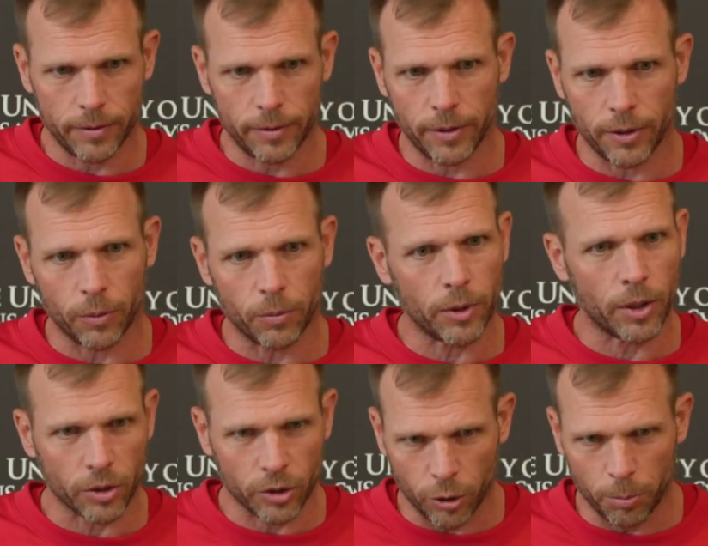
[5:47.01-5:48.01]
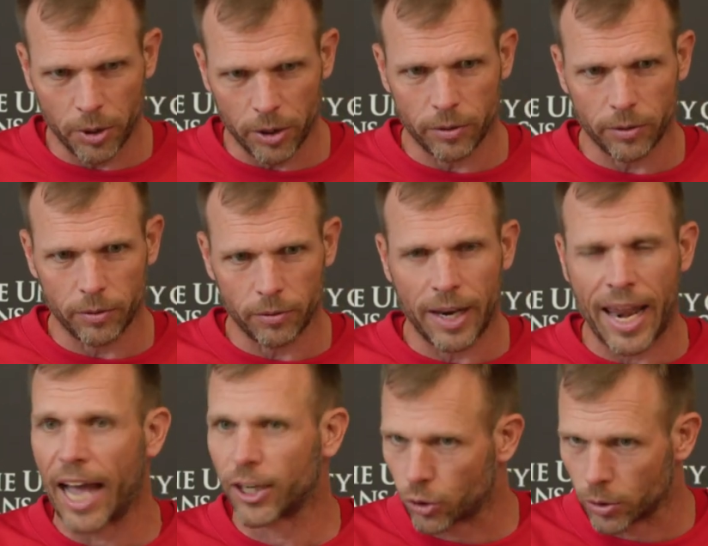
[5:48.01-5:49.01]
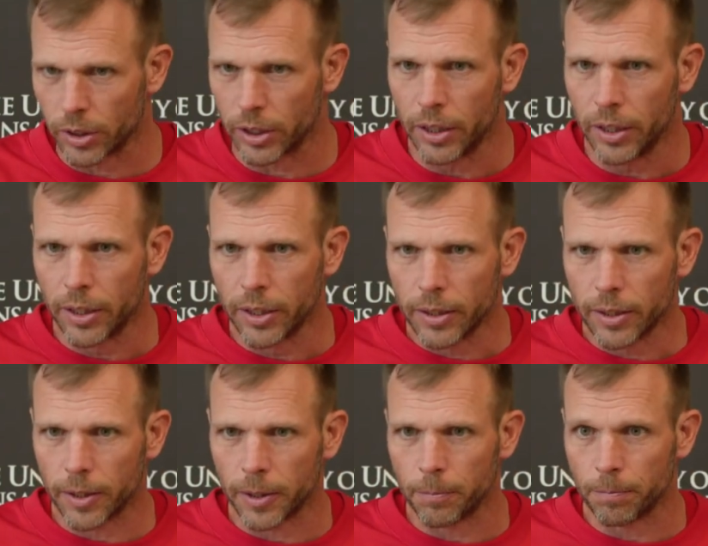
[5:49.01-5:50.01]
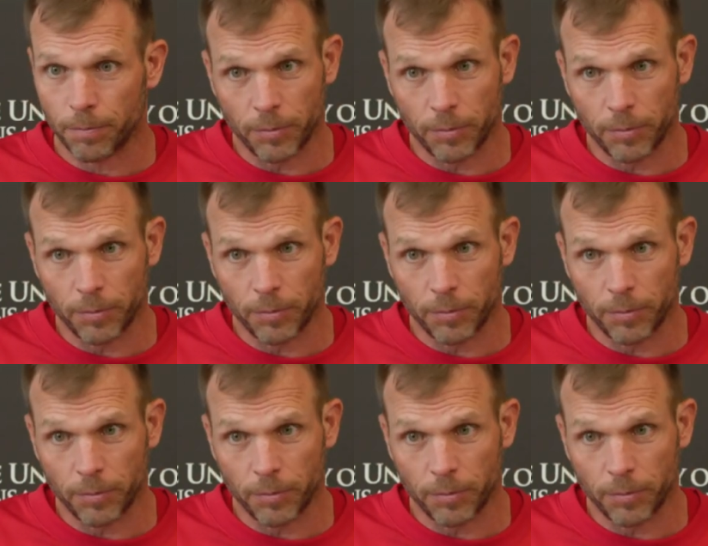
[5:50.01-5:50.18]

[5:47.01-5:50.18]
you know, a little bit naturally um,